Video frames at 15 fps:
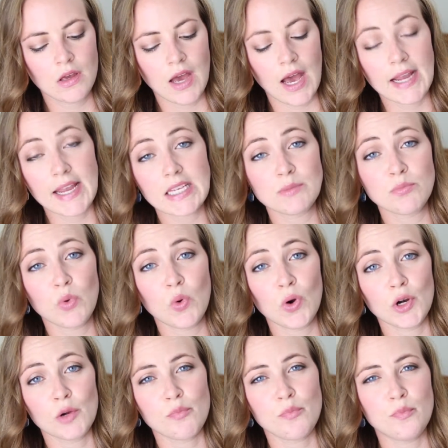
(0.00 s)
I guess,
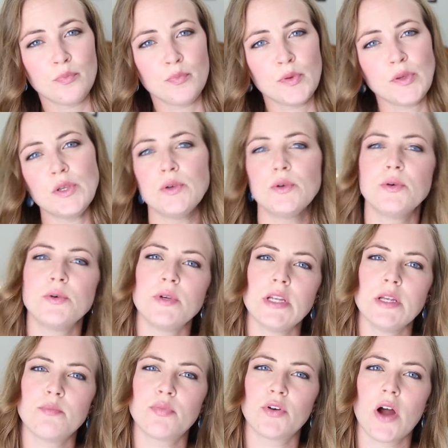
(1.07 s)
more
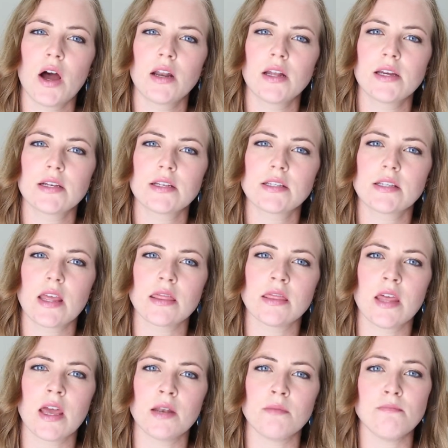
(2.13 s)
beauty products
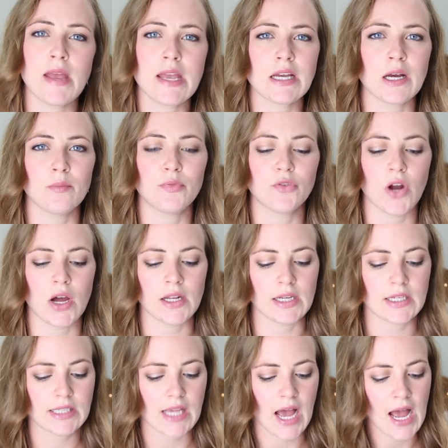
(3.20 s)
than makeup
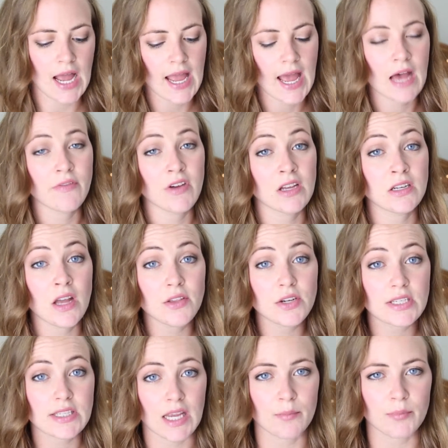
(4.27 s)
products, I have another
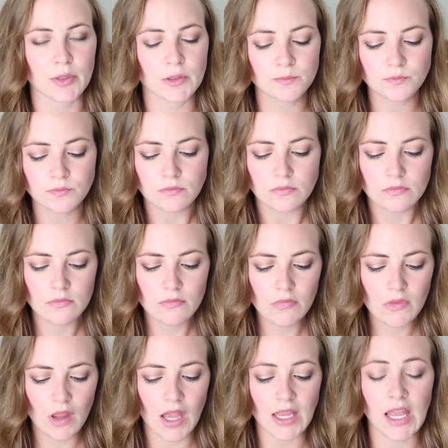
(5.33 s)
sample.
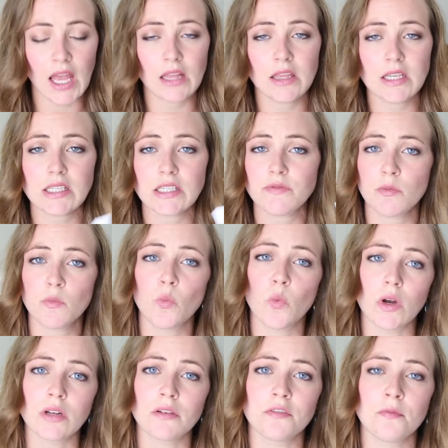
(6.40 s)
Again, this is from
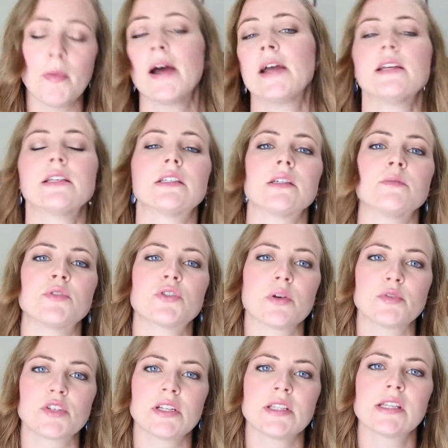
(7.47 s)
one of my
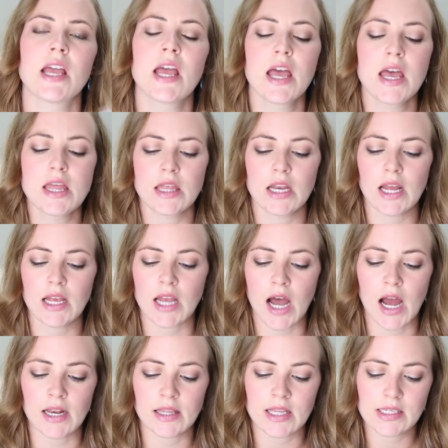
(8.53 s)
subscriptions that I
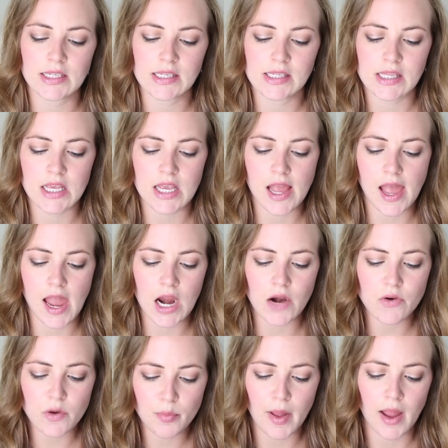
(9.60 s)
got. This is the
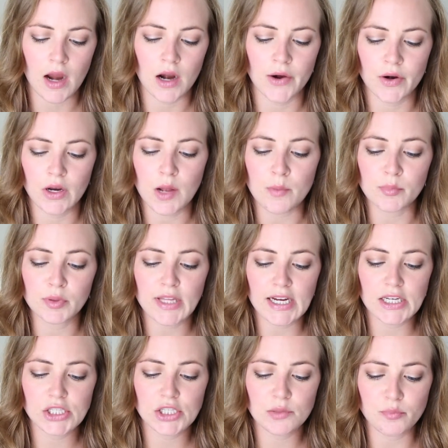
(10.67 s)
Air Repair
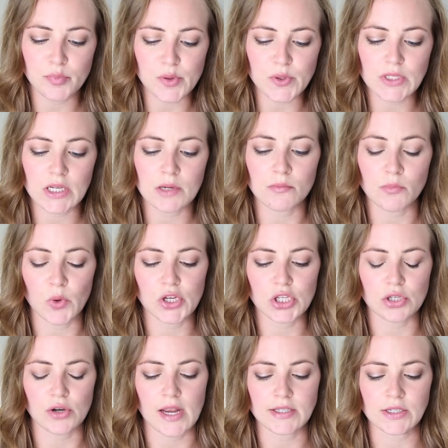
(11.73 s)
Complexion Boosting
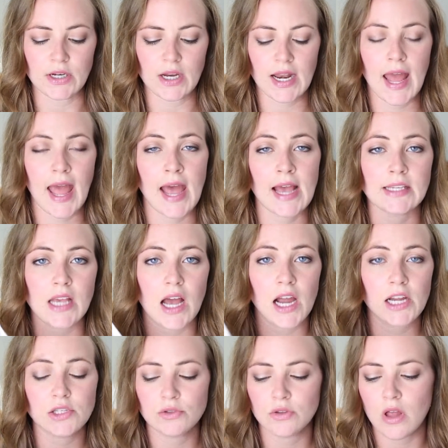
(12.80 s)
Moisturizer, and it has
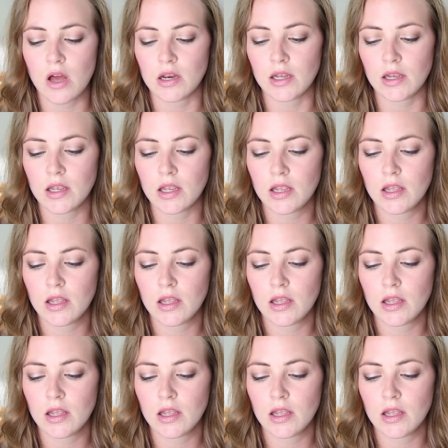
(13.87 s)
hyaluronic